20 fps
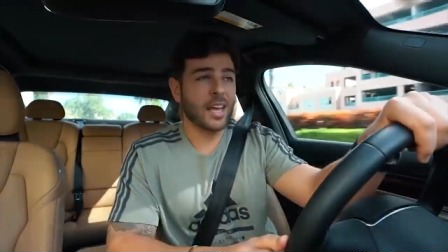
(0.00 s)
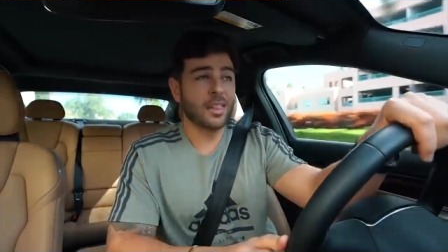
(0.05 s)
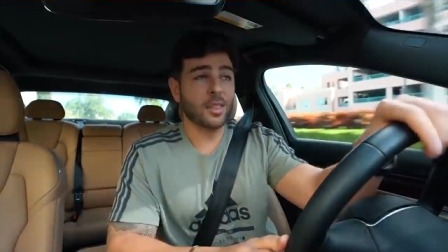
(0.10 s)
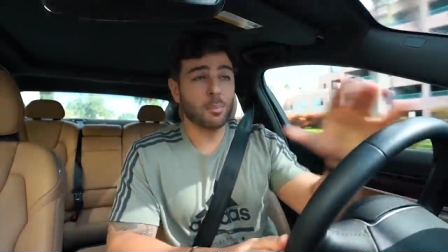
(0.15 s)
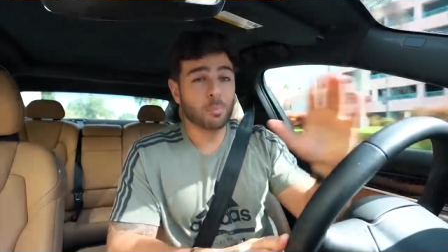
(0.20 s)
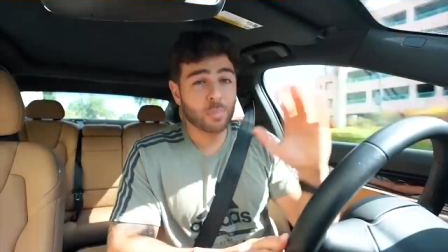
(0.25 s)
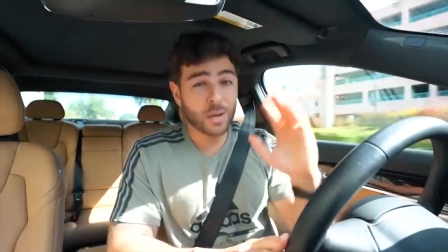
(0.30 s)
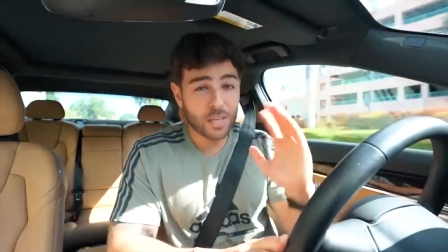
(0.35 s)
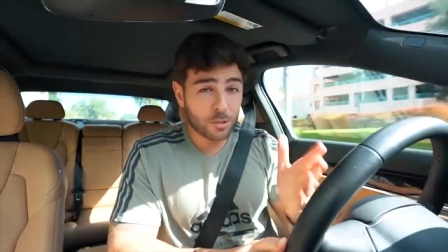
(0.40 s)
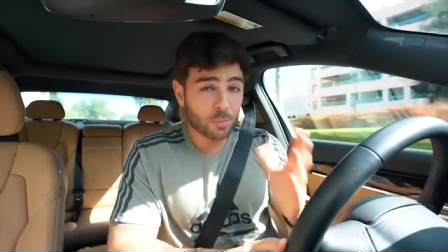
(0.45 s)
And
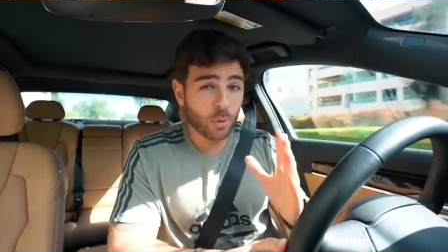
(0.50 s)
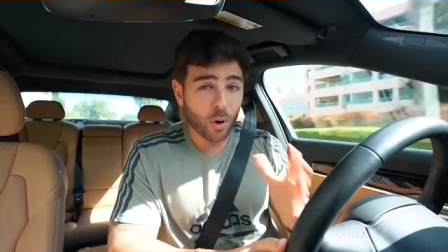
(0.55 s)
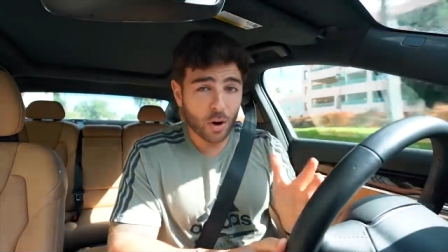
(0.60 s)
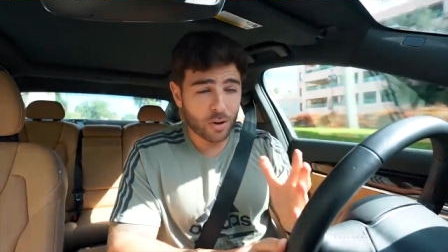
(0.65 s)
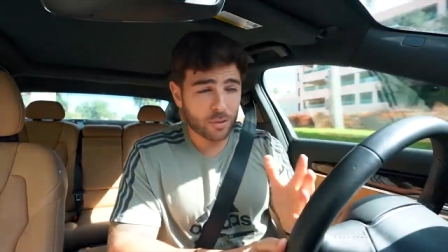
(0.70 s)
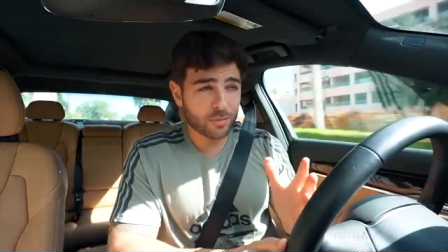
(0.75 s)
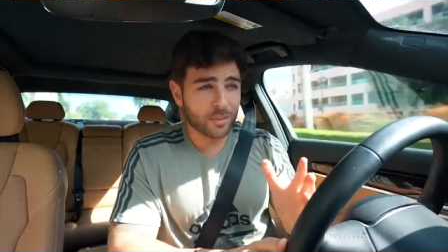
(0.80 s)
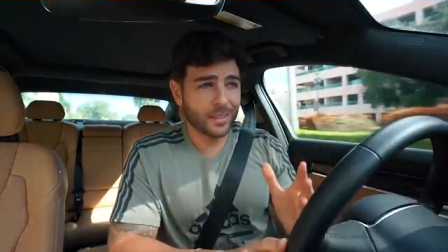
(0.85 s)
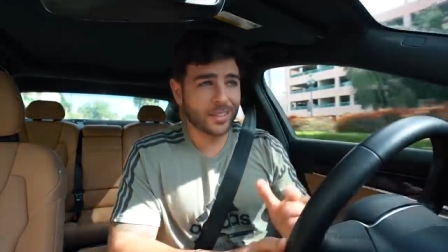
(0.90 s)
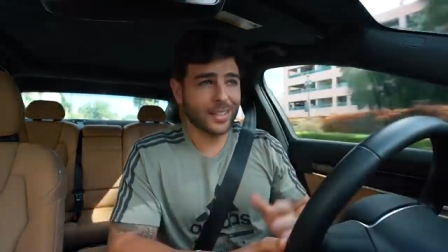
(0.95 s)
the best
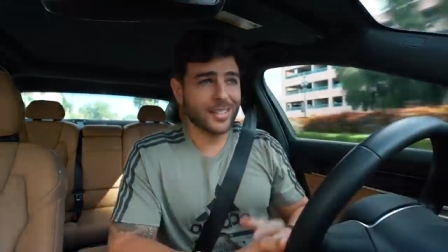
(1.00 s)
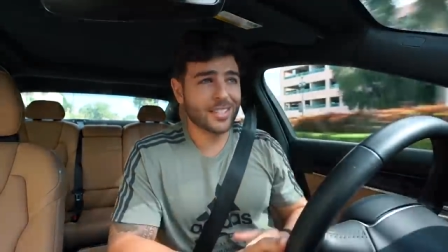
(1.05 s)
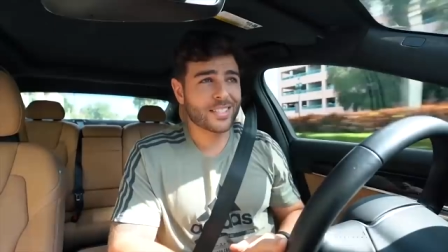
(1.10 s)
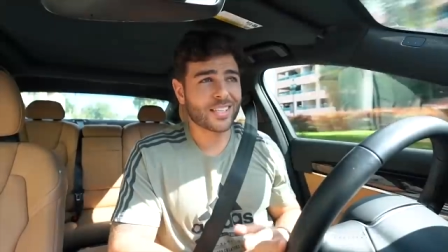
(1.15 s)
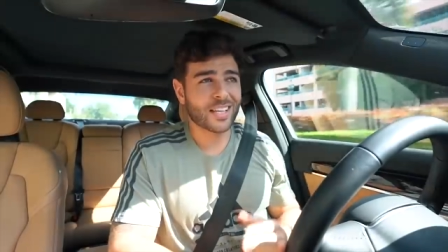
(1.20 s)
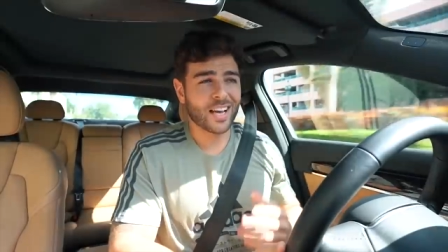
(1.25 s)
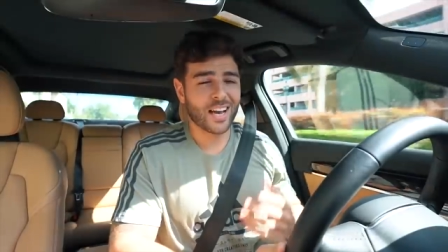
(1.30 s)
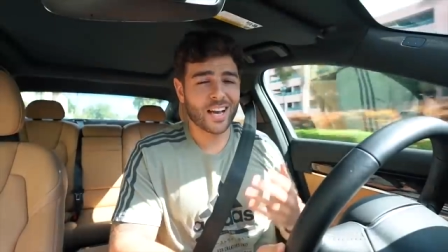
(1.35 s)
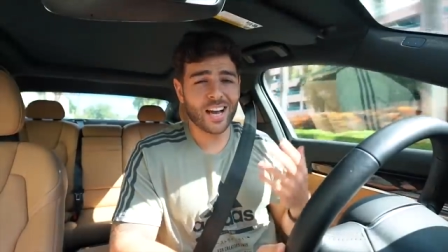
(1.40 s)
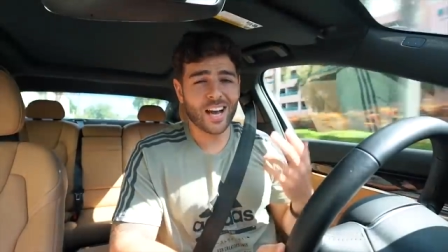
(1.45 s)
part of it
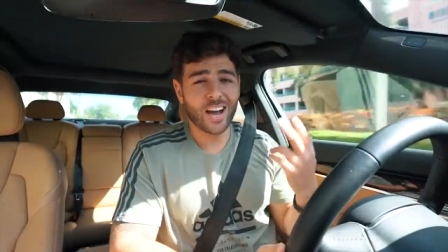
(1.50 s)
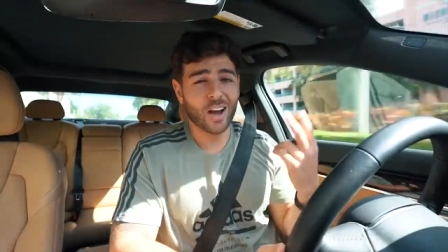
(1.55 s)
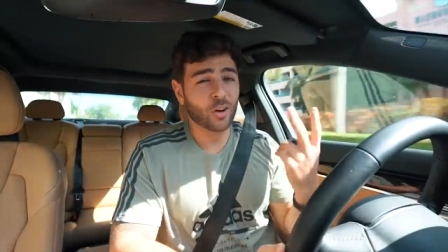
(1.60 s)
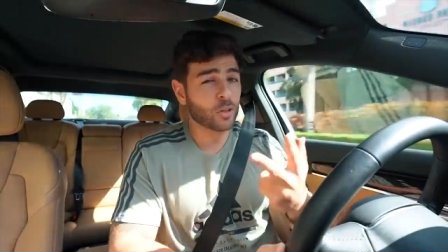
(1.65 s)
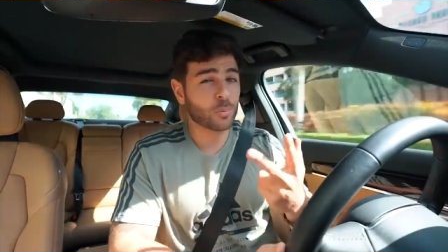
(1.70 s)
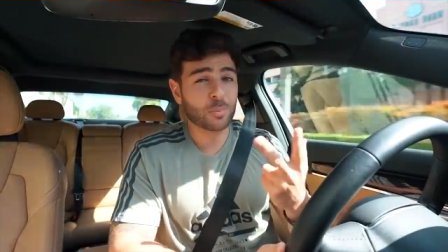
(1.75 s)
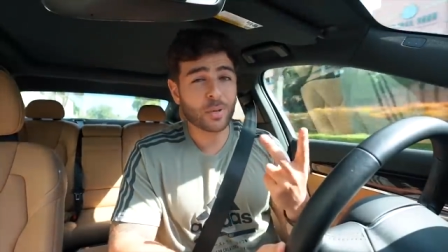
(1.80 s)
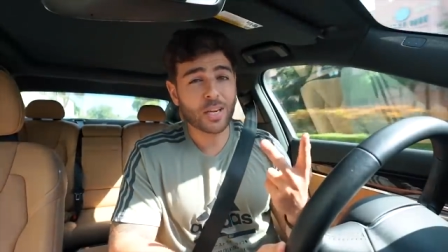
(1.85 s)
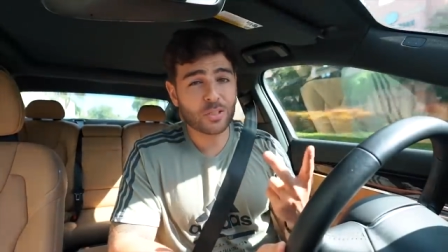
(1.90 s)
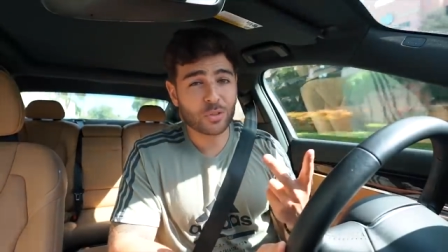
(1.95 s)
is I
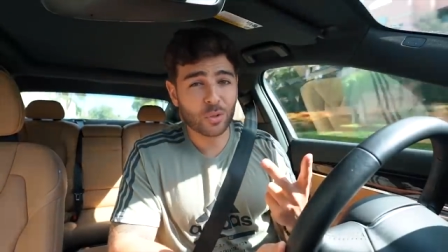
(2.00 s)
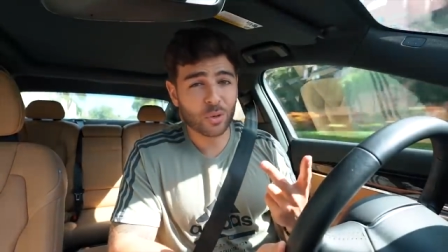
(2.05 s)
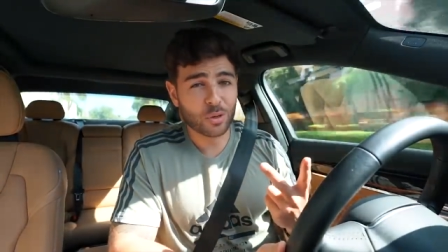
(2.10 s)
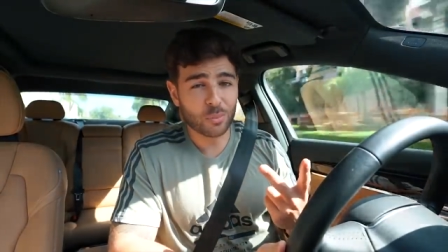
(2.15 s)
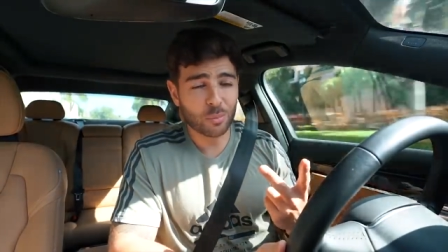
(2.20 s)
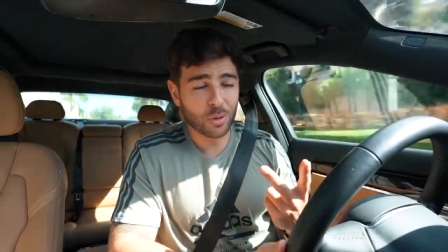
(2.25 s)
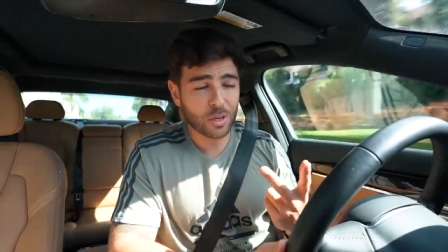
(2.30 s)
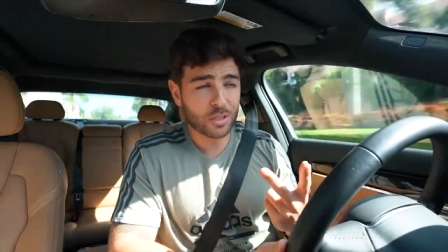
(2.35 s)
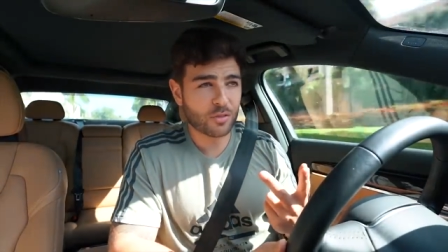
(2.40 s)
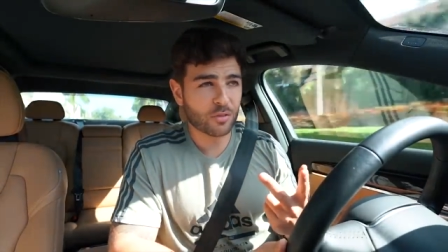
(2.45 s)
only paid two
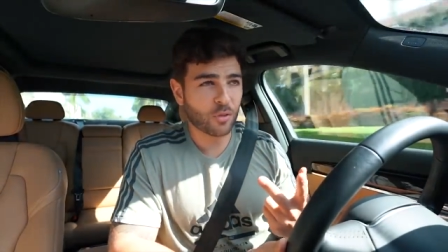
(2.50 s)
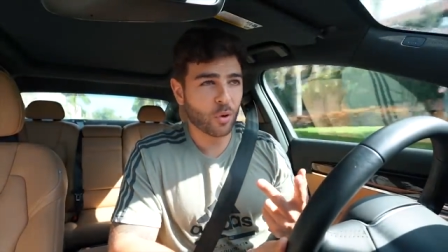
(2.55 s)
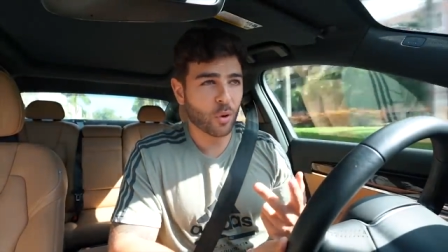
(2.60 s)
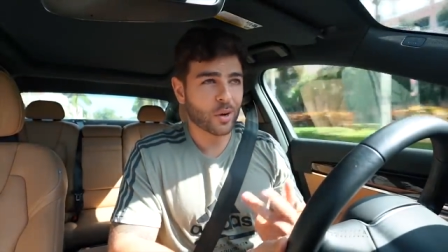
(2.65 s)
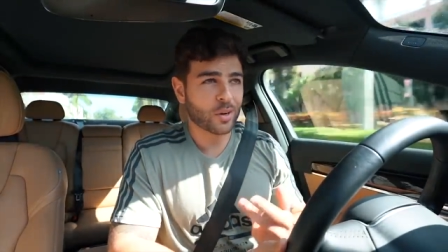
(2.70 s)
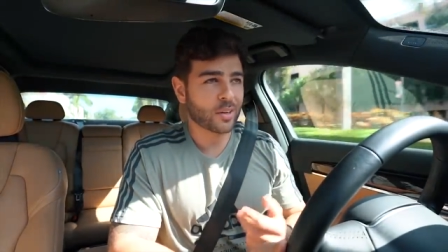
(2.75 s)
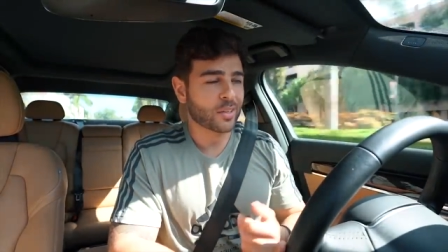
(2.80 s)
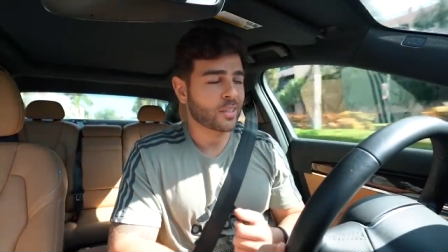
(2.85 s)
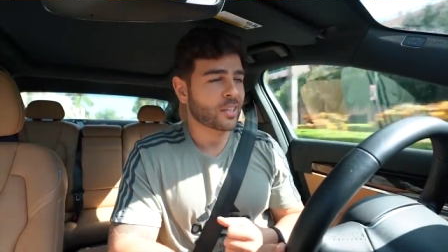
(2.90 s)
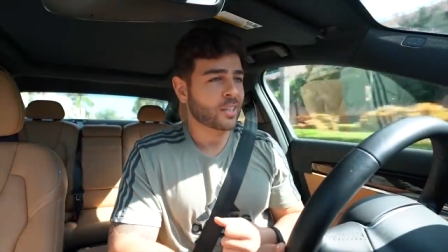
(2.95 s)
hundred bucks
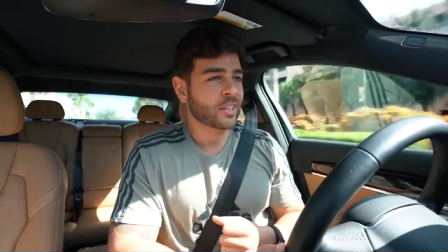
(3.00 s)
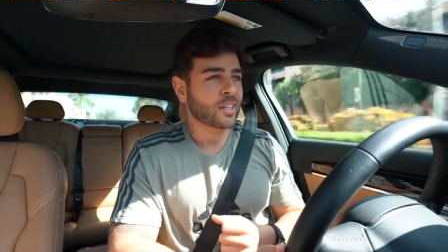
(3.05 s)
for it.